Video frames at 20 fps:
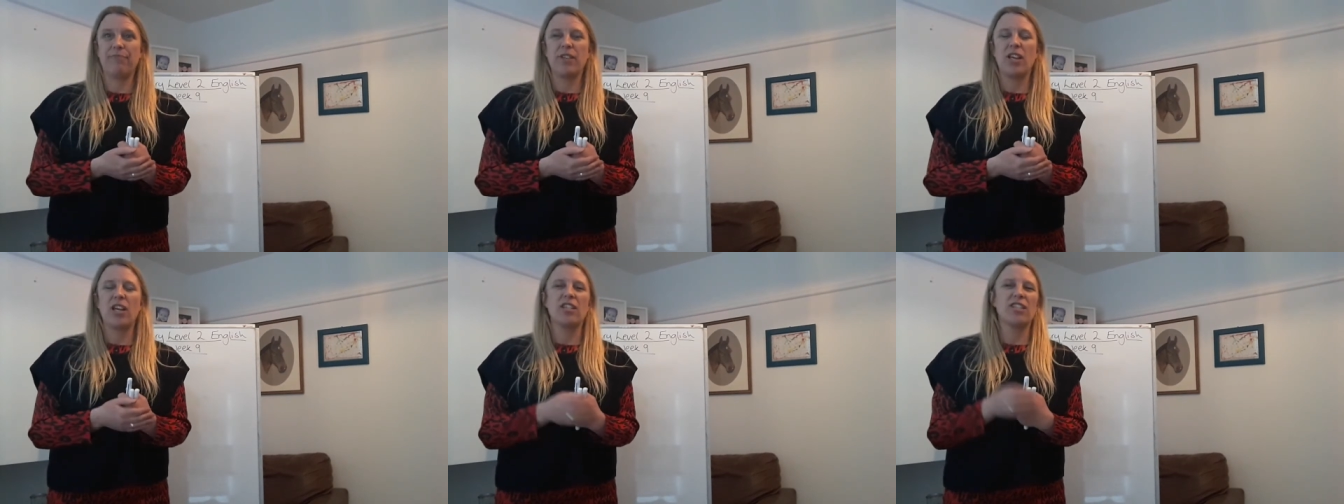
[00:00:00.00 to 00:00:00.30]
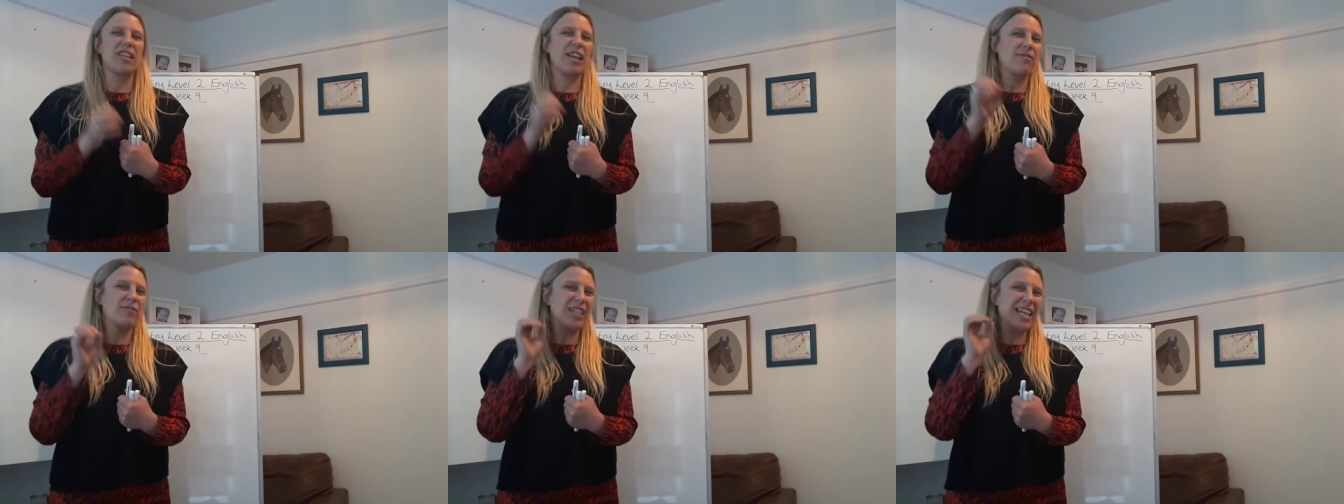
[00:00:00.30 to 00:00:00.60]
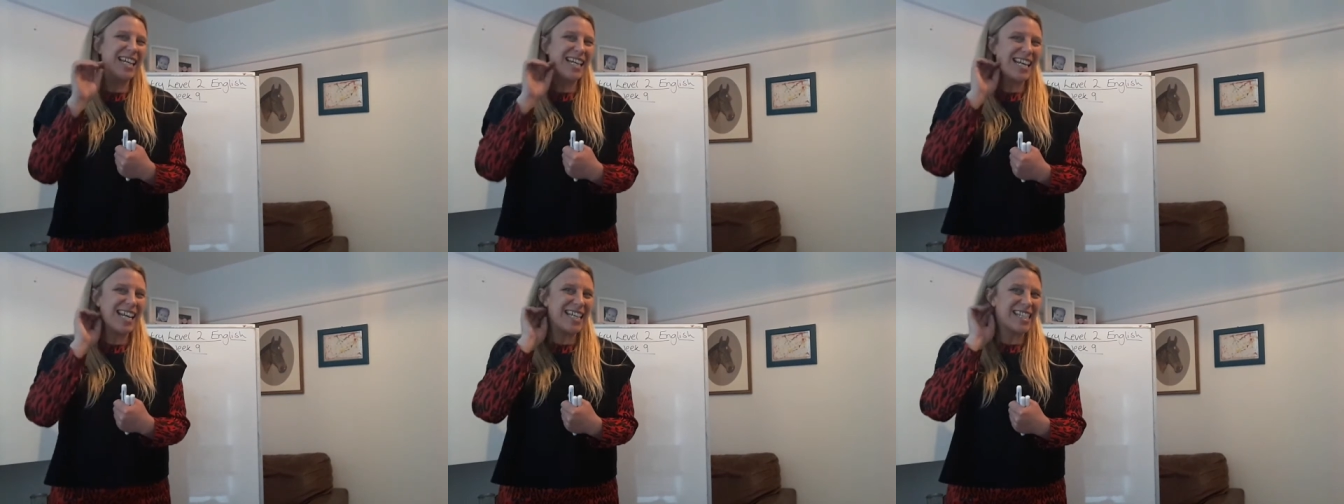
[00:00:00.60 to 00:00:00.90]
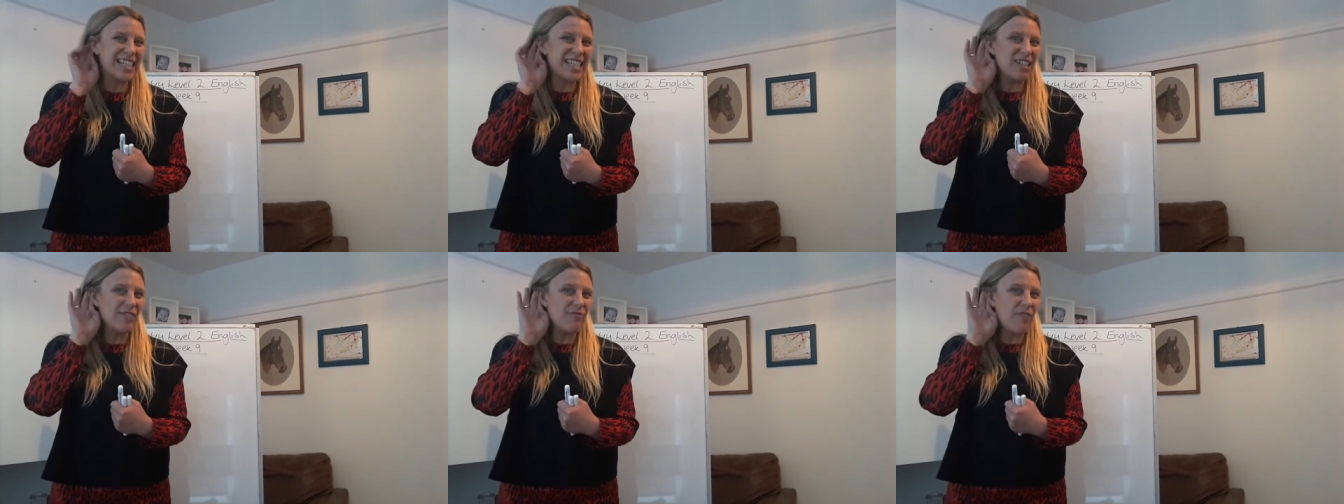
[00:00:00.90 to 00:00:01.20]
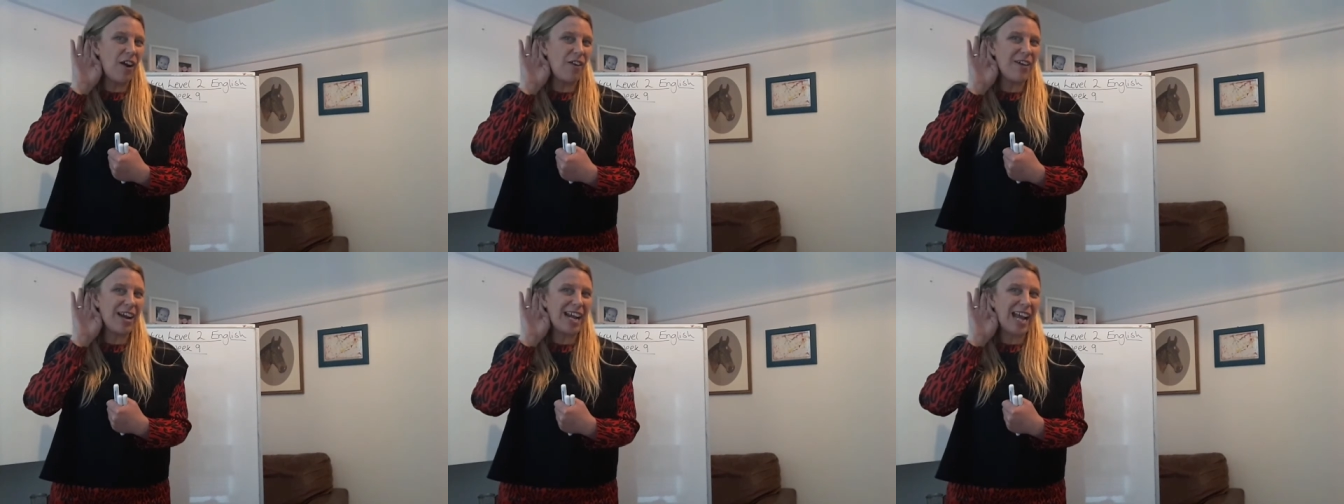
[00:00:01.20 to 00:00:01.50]
So you have to listen
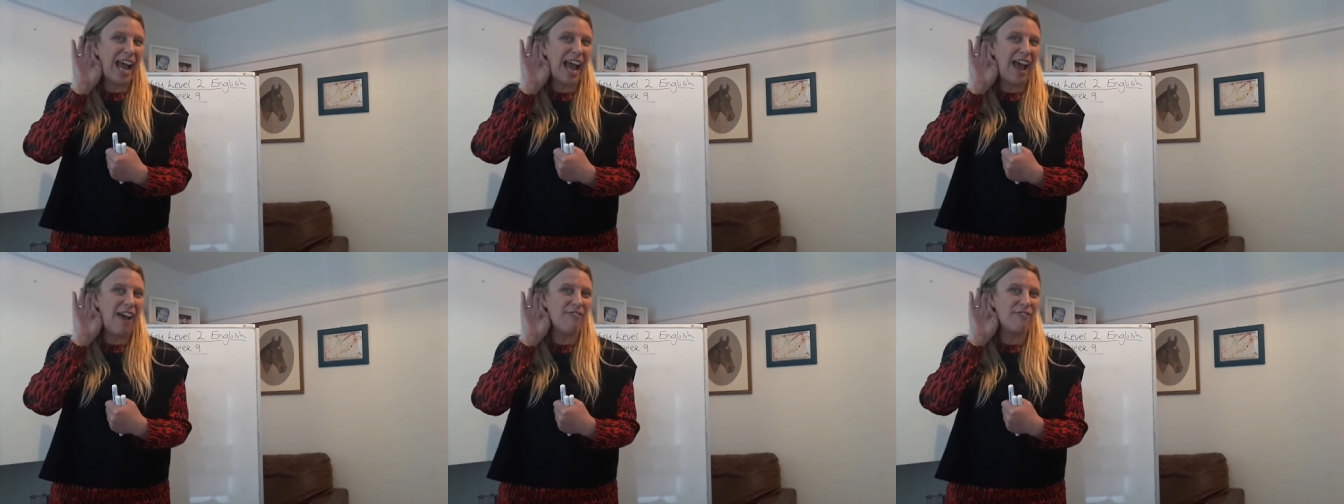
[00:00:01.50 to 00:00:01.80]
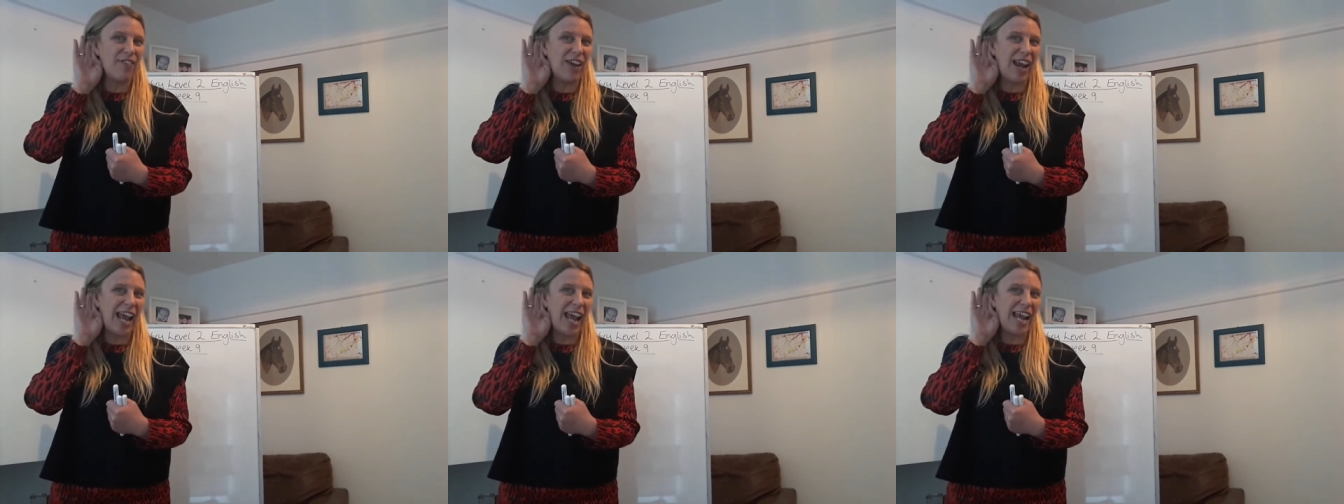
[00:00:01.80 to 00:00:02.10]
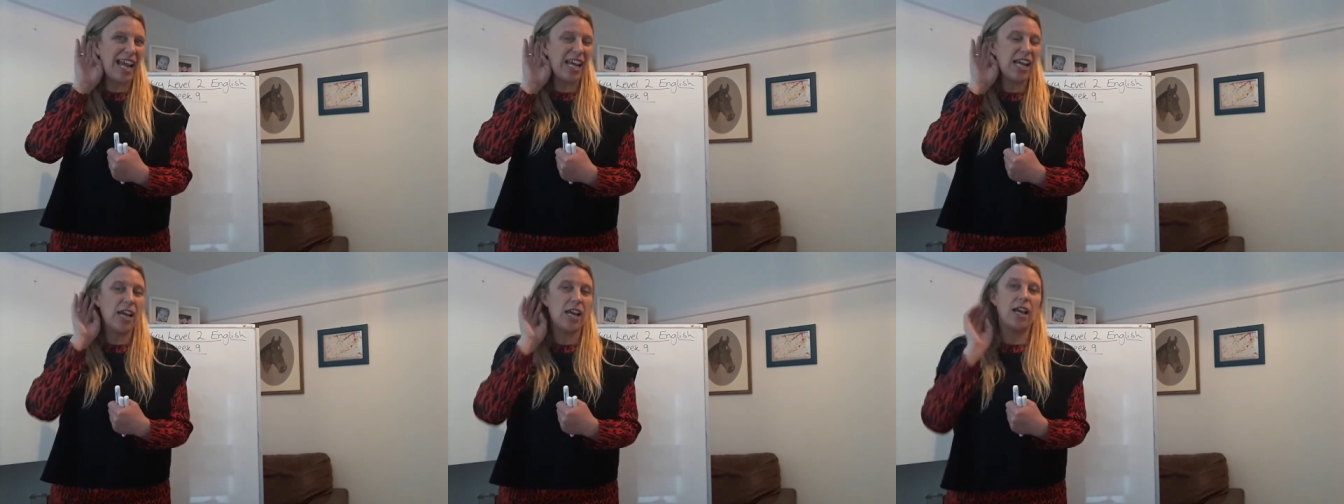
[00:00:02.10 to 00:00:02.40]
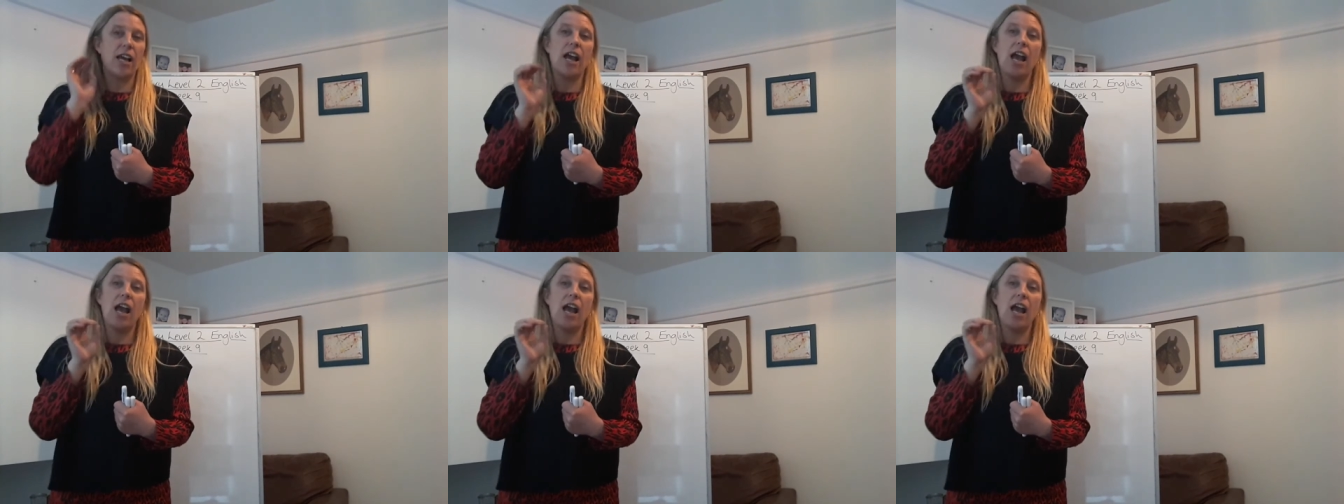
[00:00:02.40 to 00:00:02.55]
very carefully